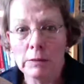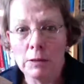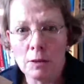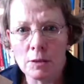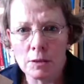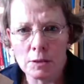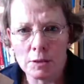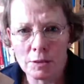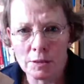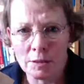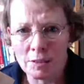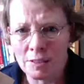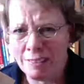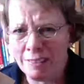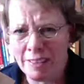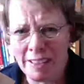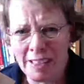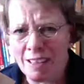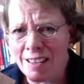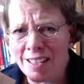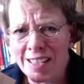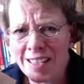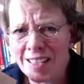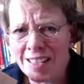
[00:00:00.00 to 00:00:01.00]
Gosh, that's very
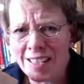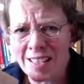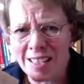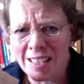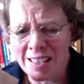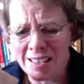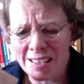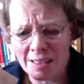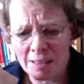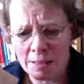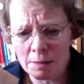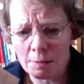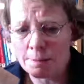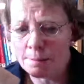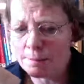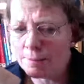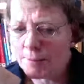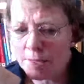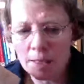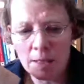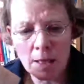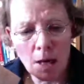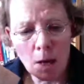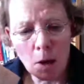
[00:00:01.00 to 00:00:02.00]
nice, isn't it?
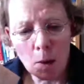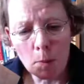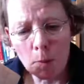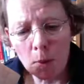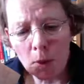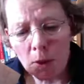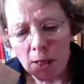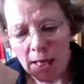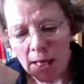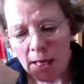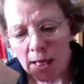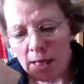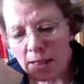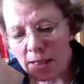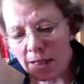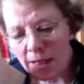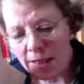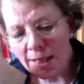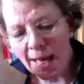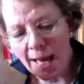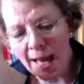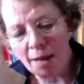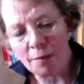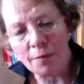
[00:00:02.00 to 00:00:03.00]
Bully
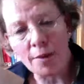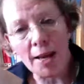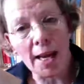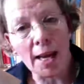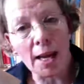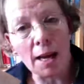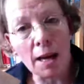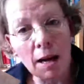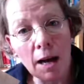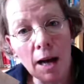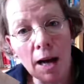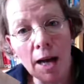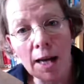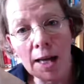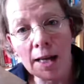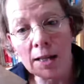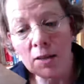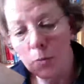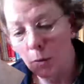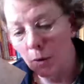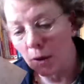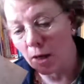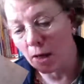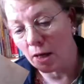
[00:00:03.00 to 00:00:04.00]
doesn't have a
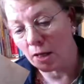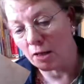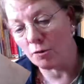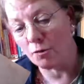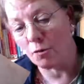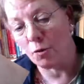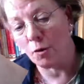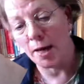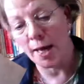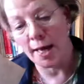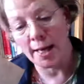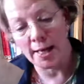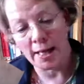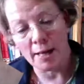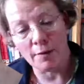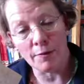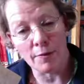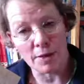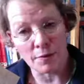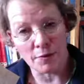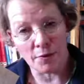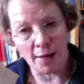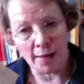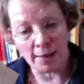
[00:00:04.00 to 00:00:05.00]
kind word for any of
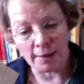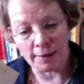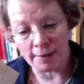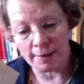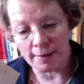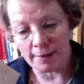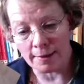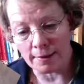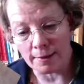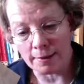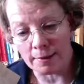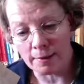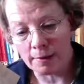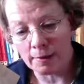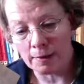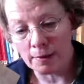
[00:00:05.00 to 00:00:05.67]
his friends.